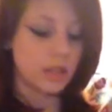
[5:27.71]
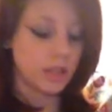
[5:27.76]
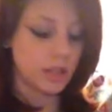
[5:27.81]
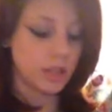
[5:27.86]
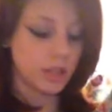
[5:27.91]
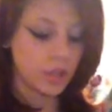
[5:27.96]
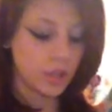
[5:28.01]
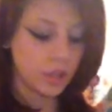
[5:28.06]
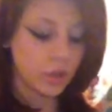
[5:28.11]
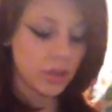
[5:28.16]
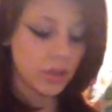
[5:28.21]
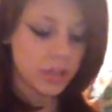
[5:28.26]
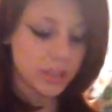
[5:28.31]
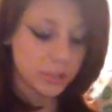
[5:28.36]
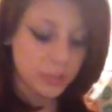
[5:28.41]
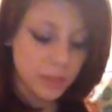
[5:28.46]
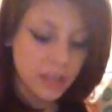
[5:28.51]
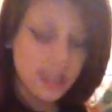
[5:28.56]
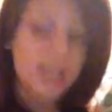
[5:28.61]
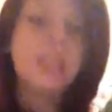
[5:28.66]
you know,
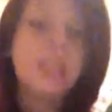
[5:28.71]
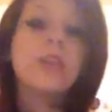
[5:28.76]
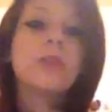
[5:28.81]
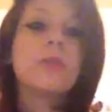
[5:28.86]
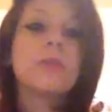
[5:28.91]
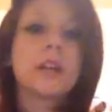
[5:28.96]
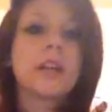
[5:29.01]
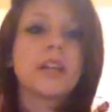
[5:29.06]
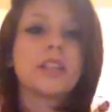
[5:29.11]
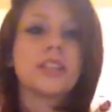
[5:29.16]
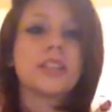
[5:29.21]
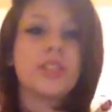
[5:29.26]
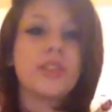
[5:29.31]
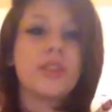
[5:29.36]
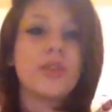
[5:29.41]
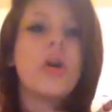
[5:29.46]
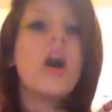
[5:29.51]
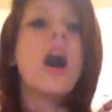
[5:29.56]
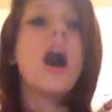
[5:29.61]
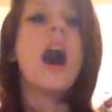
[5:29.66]
explain to your parents, you
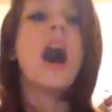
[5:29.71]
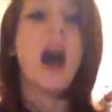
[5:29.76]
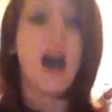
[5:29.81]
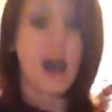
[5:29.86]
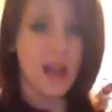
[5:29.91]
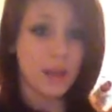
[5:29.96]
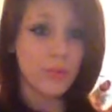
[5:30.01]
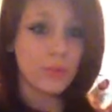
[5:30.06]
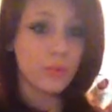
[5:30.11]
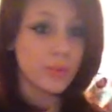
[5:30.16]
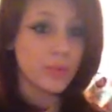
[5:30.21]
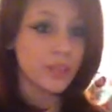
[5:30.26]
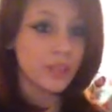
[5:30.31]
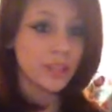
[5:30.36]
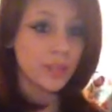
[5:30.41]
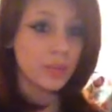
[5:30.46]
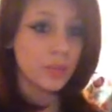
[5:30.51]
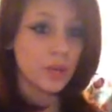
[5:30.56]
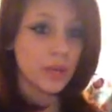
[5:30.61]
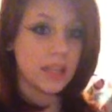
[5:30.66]
know, I
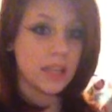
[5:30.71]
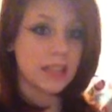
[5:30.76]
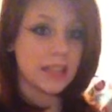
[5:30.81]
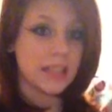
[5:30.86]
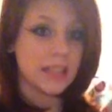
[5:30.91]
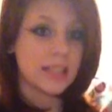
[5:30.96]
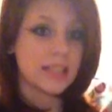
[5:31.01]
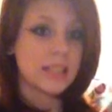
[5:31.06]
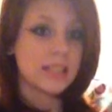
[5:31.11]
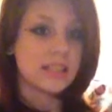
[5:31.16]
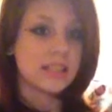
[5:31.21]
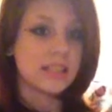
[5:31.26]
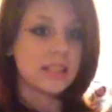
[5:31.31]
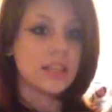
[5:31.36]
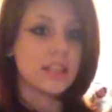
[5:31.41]
really want this.